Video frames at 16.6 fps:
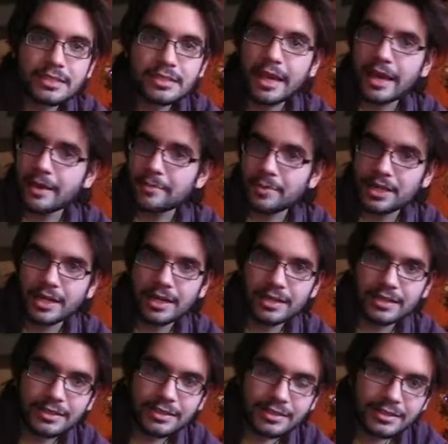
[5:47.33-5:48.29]
Happy
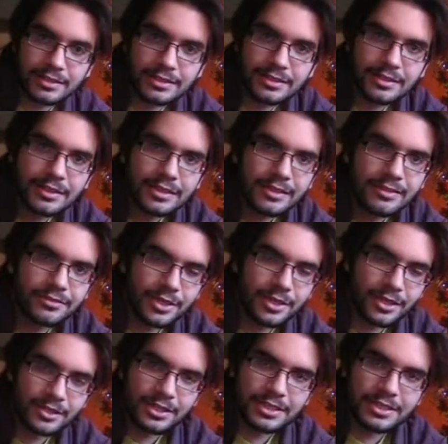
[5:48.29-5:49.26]
Hanukkah, if you
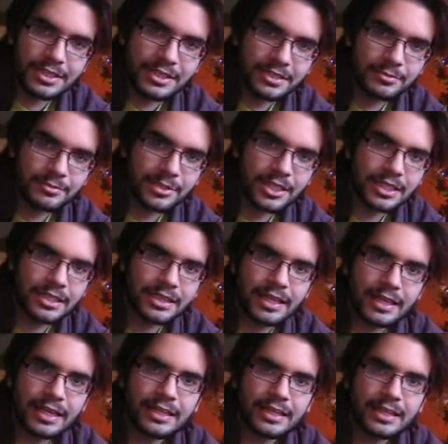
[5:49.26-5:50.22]
already celebrated
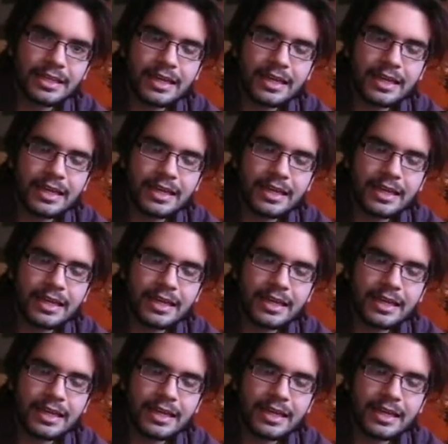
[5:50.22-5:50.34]
that,